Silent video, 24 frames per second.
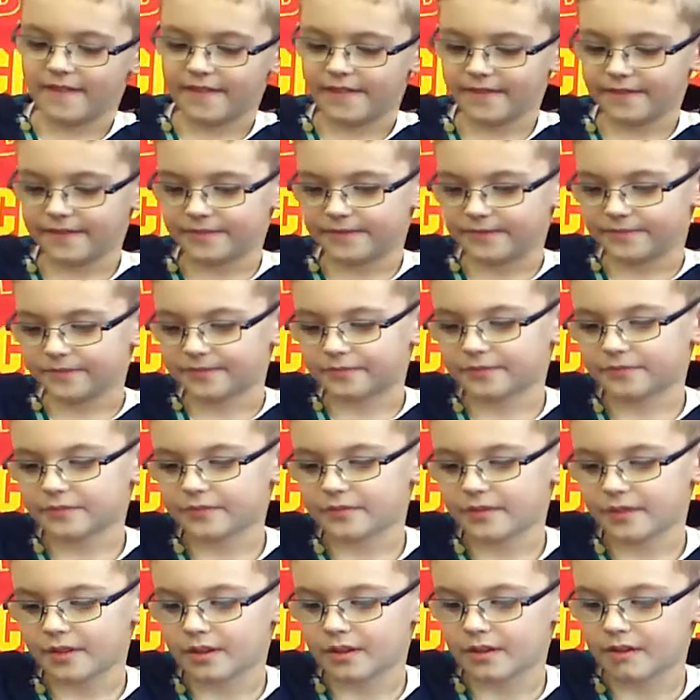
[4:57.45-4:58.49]
So take
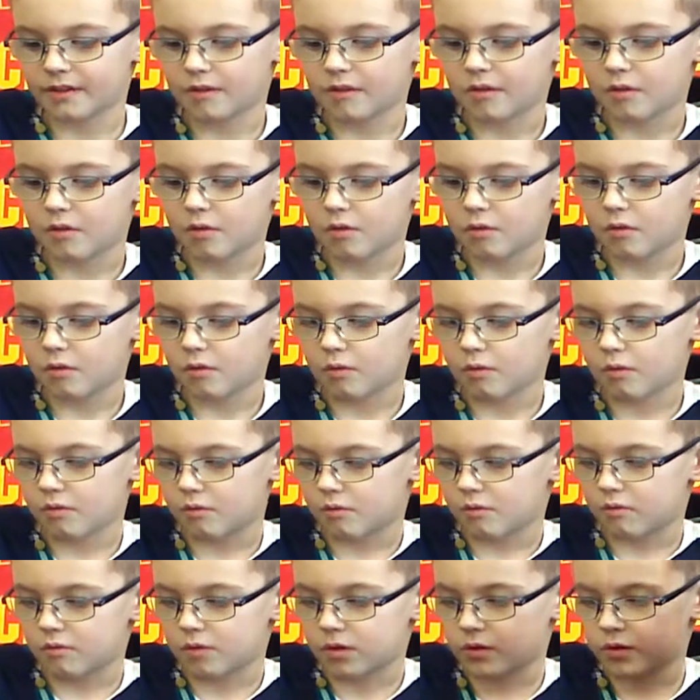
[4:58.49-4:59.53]
5 away from your group of
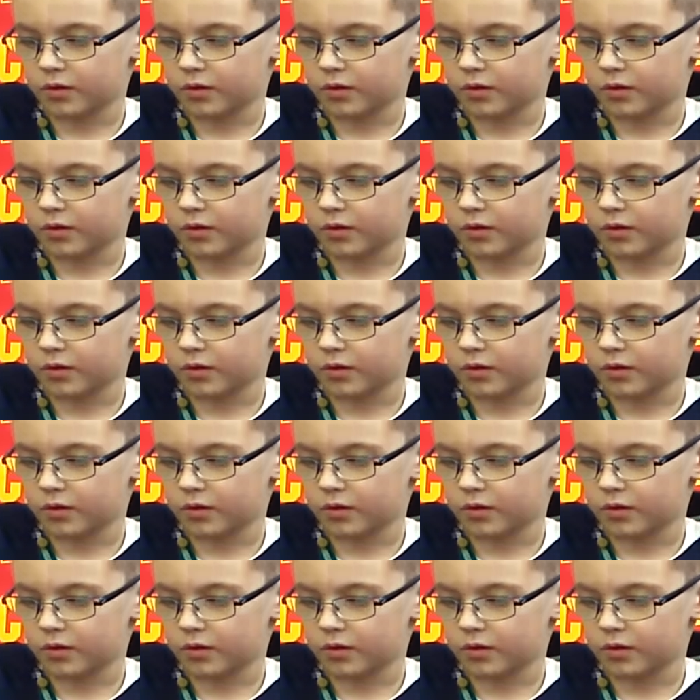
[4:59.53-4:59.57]
11.